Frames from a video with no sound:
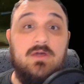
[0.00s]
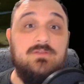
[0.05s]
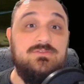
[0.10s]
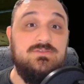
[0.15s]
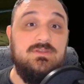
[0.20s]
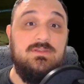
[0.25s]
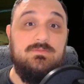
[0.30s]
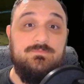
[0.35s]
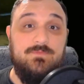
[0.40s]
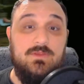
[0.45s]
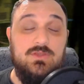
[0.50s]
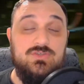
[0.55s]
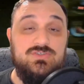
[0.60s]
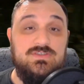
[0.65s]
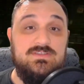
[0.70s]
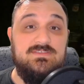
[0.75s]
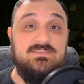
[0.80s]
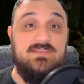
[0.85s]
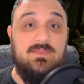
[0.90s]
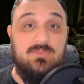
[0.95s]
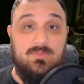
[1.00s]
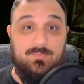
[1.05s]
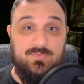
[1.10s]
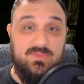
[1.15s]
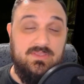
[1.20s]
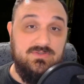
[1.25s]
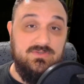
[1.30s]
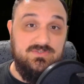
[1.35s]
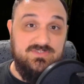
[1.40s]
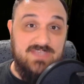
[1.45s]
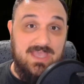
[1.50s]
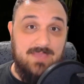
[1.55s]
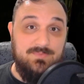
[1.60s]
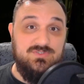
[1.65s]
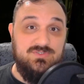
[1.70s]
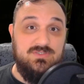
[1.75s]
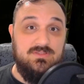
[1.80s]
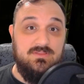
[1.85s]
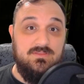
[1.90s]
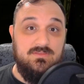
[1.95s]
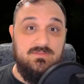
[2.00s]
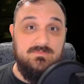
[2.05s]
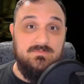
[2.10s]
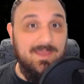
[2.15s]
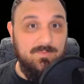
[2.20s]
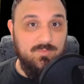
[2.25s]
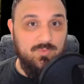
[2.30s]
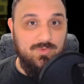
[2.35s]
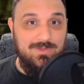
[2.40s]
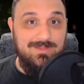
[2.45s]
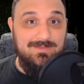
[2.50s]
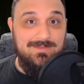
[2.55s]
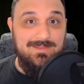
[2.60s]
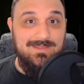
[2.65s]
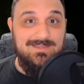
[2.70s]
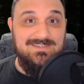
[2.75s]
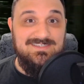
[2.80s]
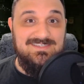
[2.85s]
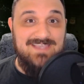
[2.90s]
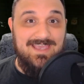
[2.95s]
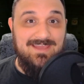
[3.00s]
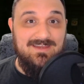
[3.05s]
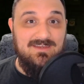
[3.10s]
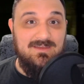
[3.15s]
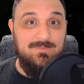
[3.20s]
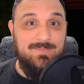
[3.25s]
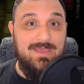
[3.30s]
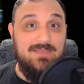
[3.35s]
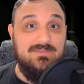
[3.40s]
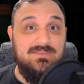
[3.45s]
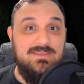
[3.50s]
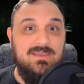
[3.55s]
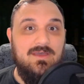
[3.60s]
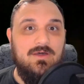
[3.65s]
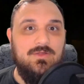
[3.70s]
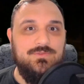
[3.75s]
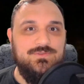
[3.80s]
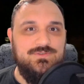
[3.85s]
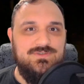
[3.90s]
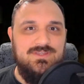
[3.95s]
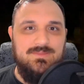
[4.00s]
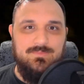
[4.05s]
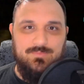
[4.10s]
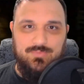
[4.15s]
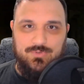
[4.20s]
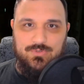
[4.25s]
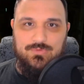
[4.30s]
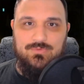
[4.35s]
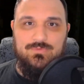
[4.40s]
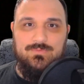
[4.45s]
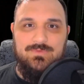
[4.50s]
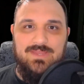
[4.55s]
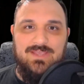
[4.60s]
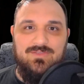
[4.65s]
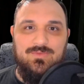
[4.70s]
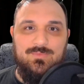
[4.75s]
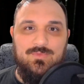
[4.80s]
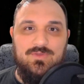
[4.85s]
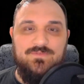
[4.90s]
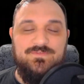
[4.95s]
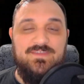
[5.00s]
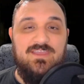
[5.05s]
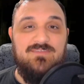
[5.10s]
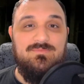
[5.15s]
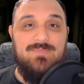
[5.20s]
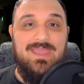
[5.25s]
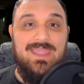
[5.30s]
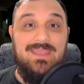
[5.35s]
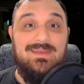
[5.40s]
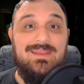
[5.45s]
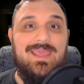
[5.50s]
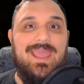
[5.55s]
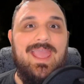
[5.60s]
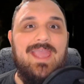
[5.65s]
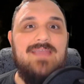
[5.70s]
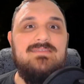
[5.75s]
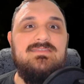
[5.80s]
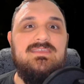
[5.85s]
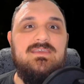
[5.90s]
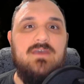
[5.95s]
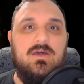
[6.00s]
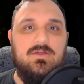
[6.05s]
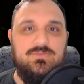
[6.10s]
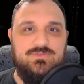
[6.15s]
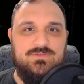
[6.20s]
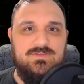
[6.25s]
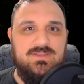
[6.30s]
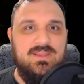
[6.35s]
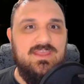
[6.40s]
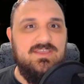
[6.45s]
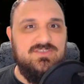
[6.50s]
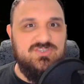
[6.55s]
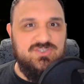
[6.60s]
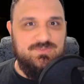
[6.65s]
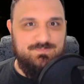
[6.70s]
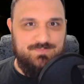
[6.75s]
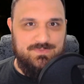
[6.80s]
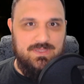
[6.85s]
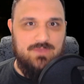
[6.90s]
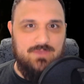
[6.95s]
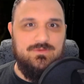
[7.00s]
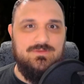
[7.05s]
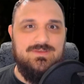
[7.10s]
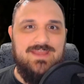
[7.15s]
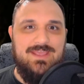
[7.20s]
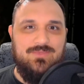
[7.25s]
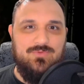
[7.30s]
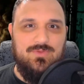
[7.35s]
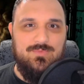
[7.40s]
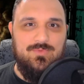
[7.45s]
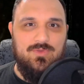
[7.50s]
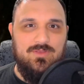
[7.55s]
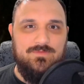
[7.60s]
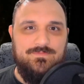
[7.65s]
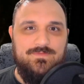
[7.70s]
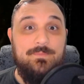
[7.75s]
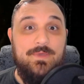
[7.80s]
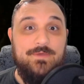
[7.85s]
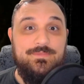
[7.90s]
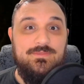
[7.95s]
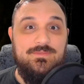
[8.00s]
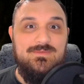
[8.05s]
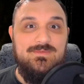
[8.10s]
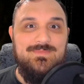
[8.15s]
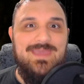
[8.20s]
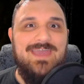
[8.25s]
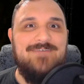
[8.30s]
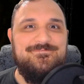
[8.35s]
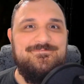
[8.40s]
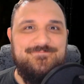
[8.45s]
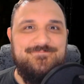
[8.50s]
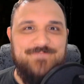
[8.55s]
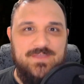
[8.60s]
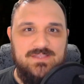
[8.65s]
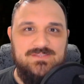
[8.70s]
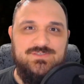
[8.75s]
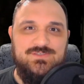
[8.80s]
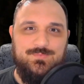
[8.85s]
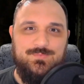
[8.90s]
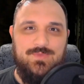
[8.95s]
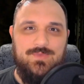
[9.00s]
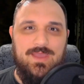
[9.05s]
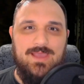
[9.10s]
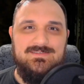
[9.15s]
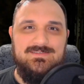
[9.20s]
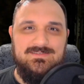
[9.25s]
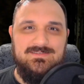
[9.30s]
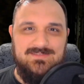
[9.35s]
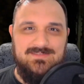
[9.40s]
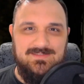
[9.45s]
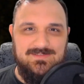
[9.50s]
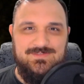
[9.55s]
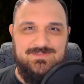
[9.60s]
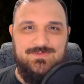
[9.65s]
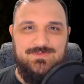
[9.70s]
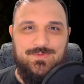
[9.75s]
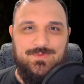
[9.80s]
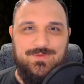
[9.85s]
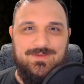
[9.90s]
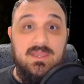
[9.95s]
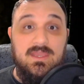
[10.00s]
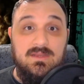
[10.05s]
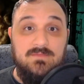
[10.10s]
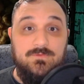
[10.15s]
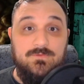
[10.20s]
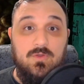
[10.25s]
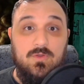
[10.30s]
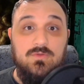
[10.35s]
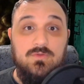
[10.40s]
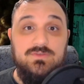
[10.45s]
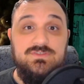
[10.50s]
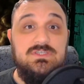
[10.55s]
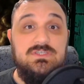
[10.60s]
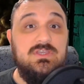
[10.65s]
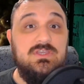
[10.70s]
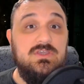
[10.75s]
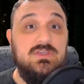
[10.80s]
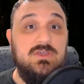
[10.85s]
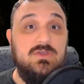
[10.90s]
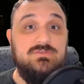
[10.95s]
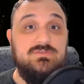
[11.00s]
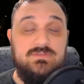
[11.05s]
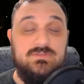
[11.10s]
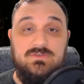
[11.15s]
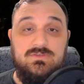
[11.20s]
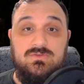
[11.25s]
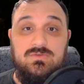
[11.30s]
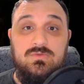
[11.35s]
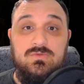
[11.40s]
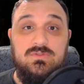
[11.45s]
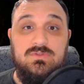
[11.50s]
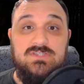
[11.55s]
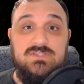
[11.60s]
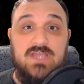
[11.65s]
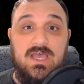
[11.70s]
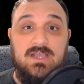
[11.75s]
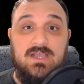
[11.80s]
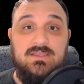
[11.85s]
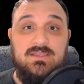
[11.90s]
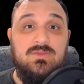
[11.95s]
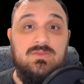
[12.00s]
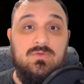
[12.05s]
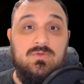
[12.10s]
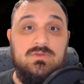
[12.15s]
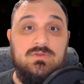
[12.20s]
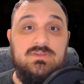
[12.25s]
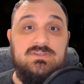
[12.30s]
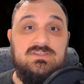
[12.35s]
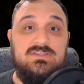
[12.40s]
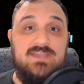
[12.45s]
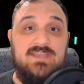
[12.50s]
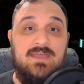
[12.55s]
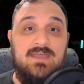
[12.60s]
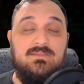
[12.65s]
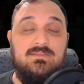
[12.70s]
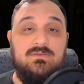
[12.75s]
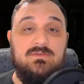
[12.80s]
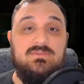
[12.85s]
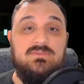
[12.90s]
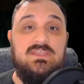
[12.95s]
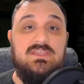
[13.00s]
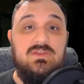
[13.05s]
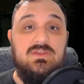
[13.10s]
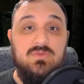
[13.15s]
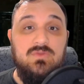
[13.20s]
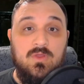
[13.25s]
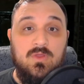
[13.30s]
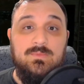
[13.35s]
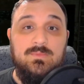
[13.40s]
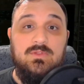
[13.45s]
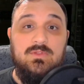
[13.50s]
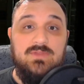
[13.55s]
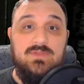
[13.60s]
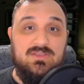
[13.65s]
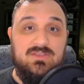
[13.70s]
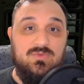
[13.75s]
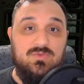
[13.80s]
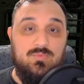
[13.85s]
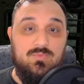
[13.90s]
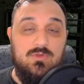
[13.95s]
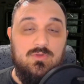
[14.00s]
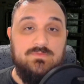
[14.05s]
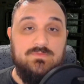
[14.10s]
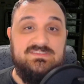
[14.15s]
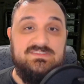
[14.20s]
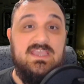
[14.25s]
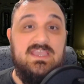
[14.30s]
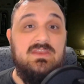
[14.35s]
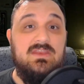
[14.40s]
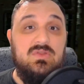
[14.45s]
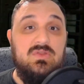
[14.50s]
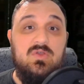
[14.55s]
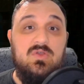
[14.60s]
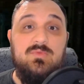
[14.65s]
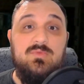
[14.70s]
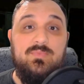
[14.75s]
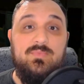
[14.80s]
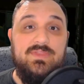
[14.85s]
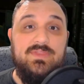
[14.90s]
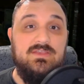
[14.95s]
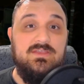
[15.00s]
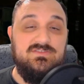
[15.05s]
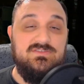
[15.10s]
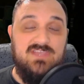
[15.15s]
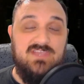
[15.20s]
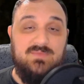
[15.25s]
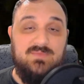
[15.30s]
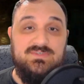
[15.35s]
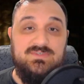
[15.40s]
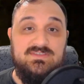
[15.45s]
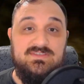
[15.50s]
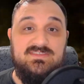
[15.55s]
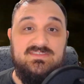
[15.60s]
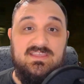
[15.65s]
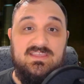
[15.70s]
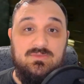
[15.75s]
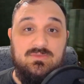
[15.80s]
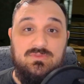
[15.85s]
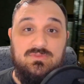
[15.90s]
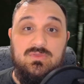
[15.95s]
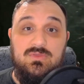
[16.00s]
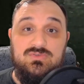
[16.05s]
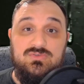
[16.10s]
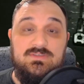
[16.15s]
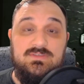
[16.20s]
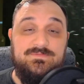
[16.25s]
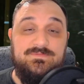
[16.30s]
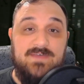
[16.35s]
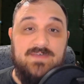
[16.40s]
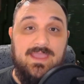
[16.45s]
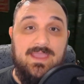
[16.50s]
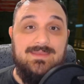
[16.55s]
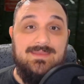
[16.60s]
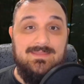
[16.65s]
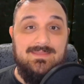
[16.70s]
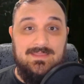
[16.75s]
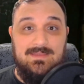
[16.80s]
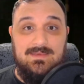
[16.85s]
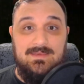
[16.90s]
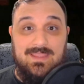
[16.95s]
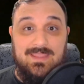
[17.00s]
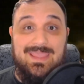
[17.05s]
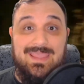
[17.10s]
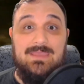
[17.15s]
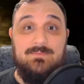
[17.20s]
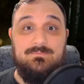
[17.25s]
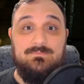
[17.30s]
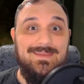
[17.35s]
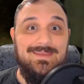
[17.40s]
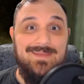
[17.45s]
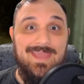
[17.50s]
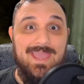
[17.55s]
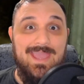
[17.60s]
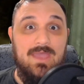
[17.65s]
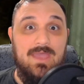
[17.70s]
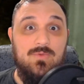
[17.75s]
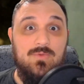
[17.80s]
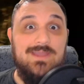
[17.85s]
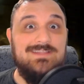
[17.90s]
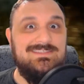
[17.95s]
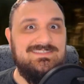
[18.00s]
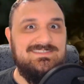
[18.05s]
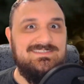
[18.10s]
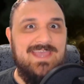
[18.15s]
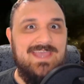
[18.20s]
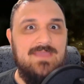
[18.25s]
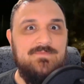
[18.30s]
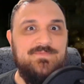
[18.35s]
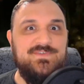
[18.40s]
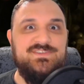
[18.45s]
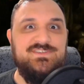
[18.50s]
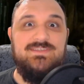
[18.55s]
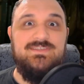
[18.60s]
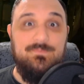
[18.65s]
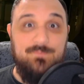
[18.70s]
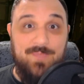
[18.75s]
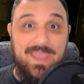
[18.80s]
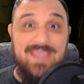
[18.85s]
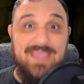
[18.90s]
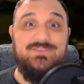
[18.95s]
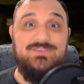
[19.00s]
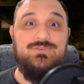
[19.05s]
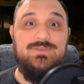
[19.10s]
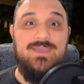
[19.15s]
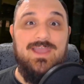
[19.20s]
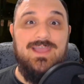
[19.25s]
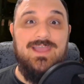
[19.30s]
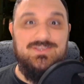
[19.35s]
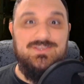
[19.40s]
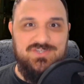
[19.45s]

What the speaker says: alternate versions of the player's options. I'm really excited about the alternate Brute Necromorph I've made and the alternate Exploder Necromorph. Both of them have fun surprises in store. And of course, you can go to the Google Doc in order to download the normal Necromorphs and normal player's options that you'd usually find in-game. And now, it's time for some Patreon